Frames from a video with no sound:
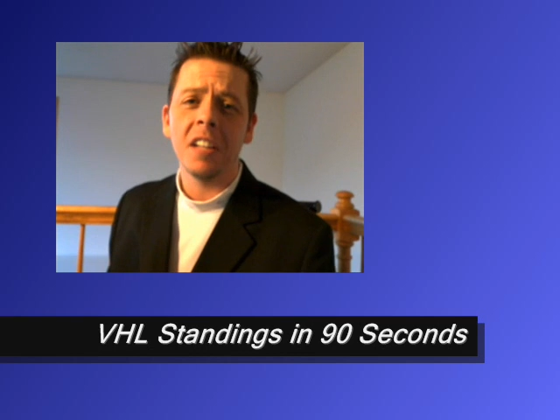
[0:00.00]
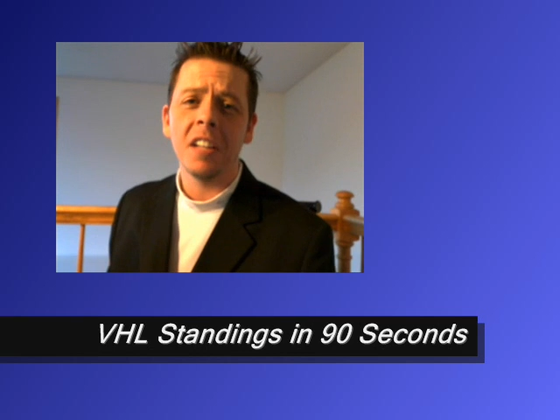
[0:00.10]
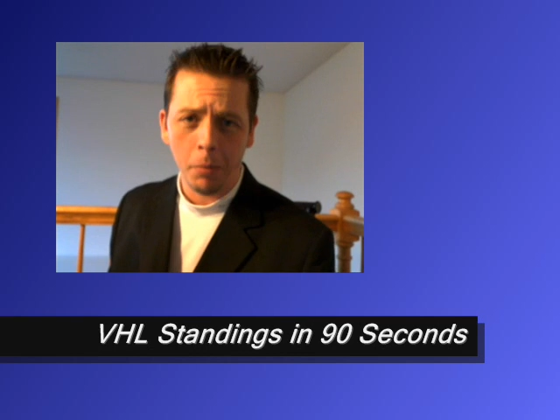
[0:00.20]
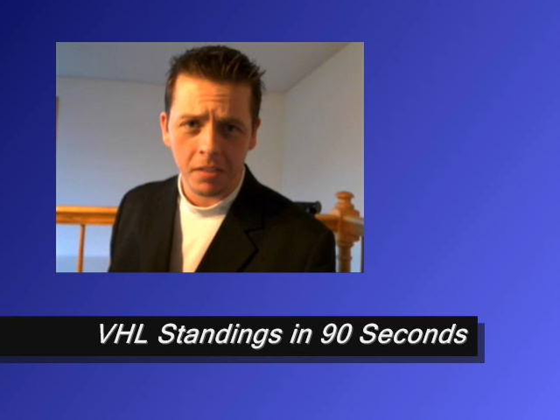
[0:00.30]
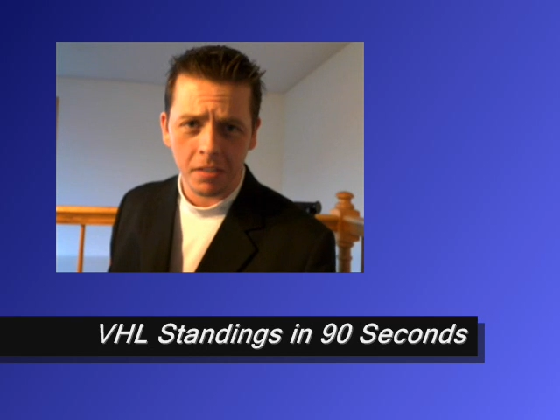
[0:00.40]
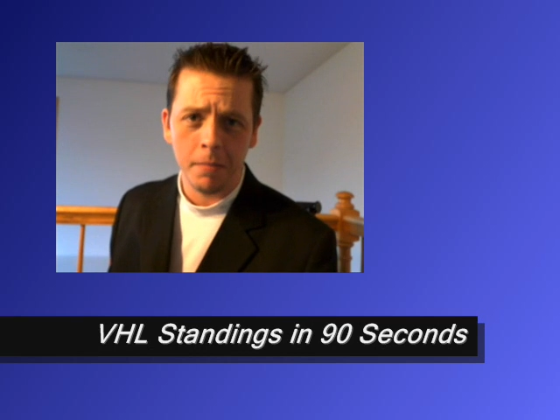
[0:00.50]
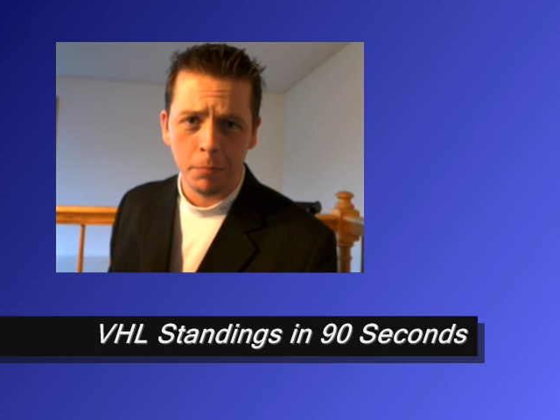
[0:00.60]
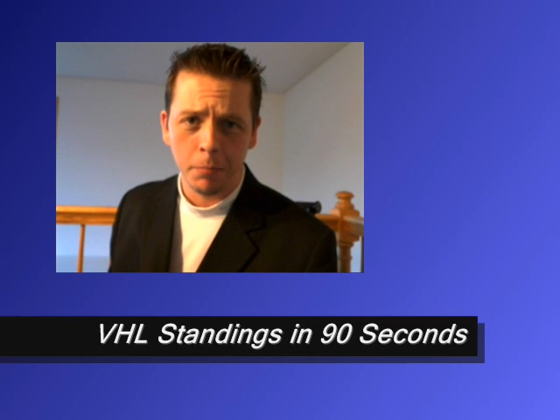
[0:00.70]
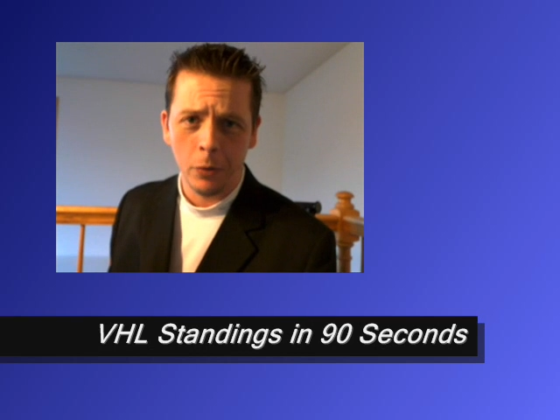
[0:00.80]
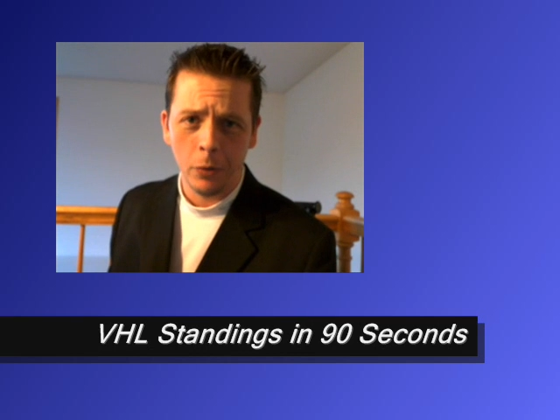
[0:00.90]
to the Boston
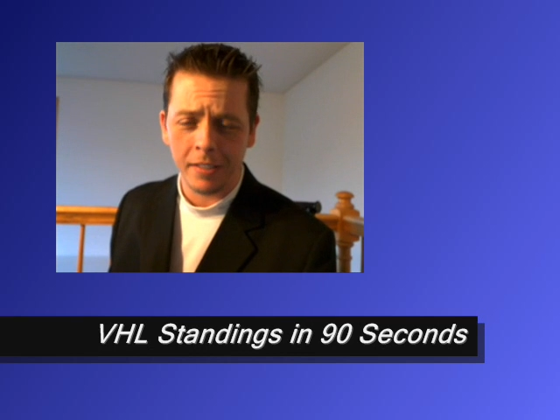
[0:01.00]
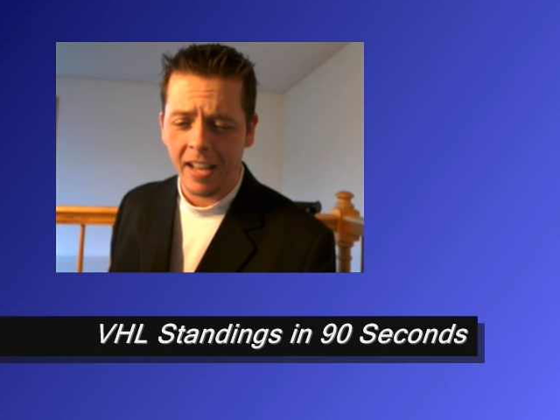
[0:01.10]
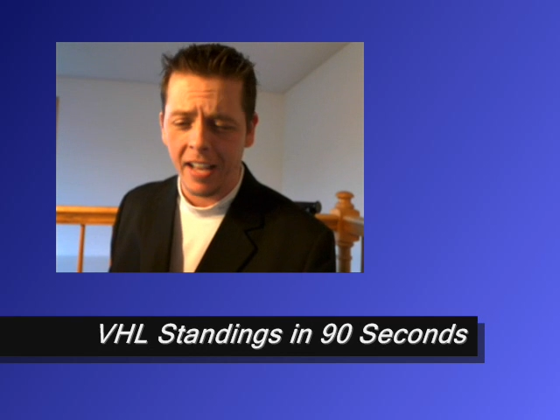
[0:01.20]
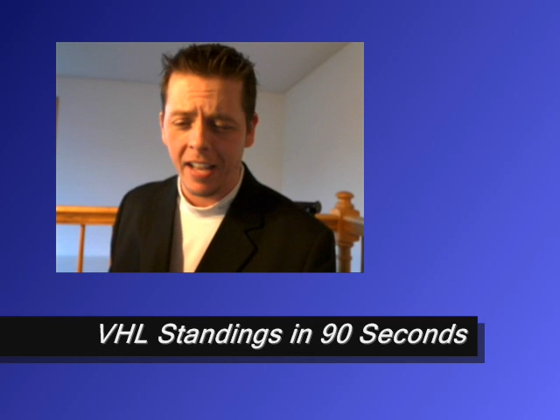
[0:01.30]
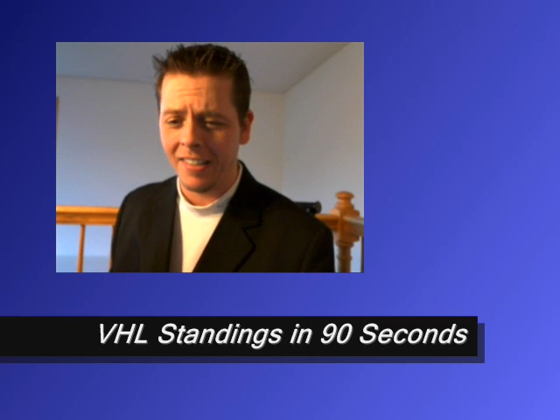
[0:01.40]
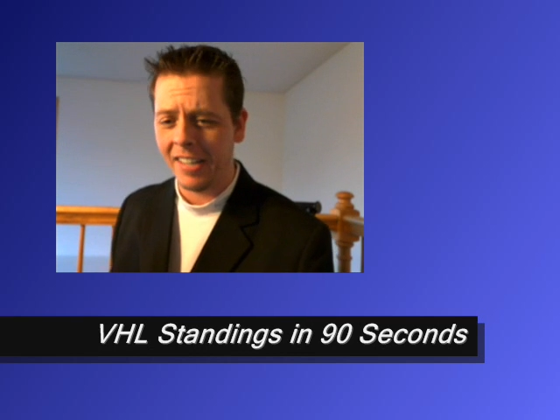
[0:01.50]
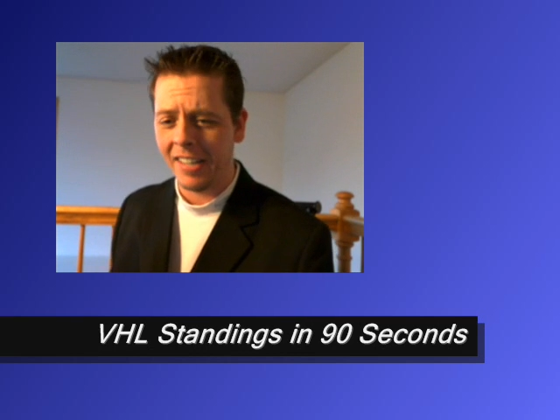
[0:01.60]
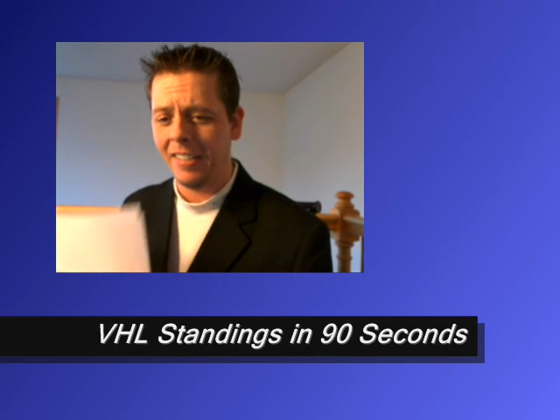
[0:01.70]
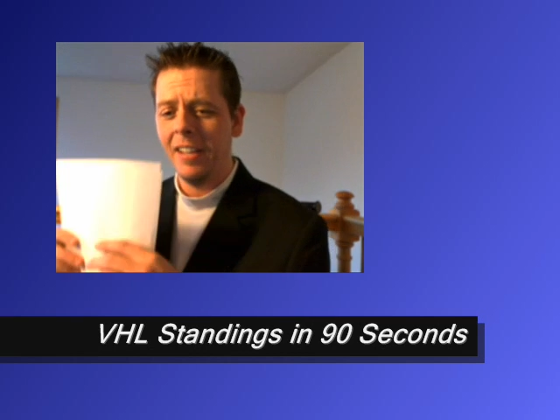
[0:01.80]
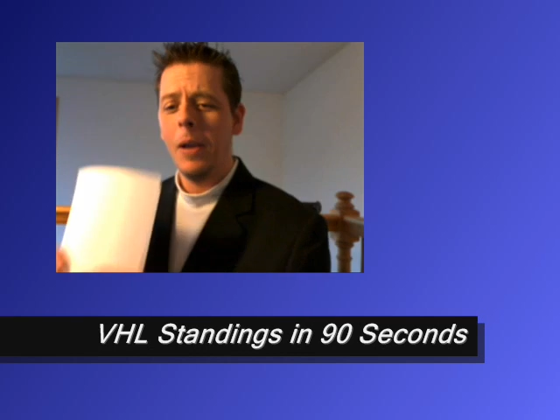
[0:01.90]
Bruins last night.